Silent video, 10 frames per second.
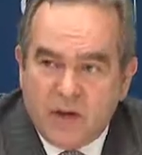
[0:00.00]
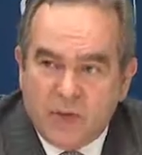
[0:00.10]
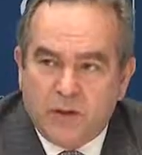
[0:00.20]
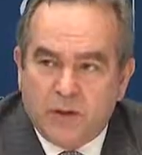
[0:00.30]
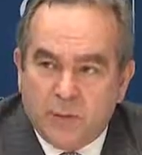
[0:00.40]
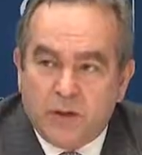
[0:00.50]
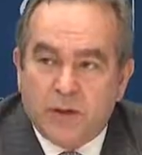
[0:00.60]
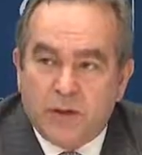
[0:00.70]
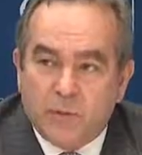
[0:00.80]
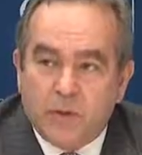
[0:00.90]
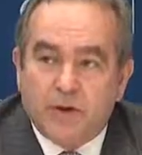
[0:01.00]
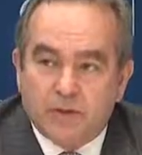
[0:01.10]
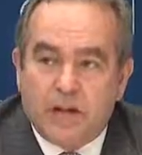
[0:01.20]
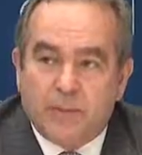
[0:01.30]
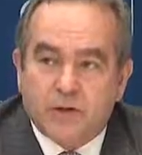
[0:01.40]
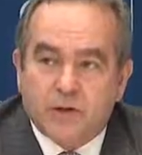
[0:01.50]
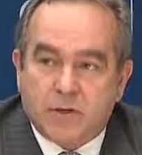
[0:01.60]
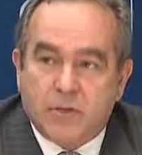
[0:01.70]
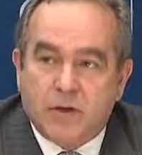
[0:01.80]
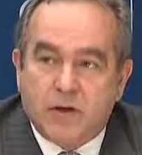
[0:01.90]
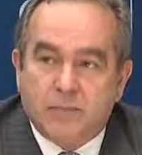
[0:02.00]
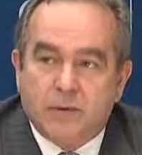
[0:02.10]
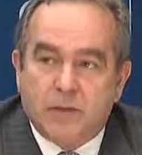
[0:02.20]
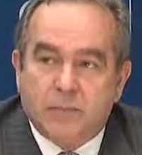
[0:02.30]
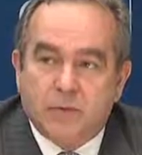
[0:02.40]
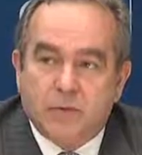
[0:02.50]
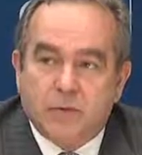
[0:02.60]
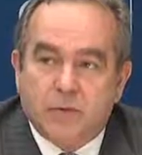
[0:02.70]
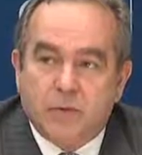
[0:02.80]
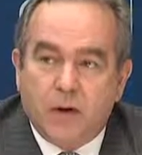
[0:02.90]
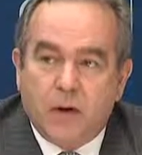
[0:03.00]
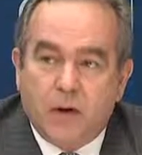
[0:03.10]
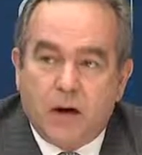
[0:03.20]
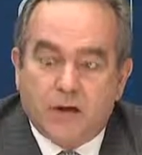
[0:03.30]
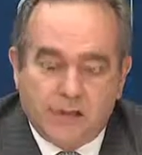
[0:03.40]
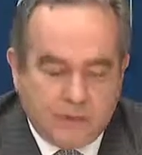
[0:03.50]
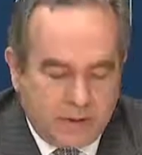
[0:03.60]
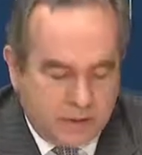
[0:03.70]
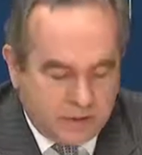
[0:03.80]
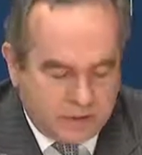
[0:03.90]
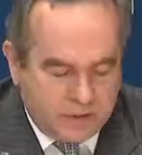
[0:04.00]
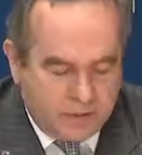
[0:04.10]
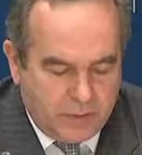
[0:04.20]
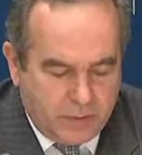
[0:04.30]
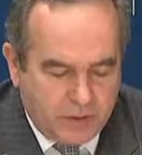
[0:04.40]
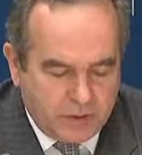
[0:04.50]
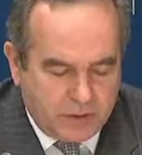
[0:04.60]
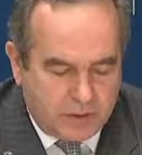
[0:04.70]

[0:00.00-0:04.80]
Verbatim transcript: really re- reestablish a community of people who are deeply interested in the region.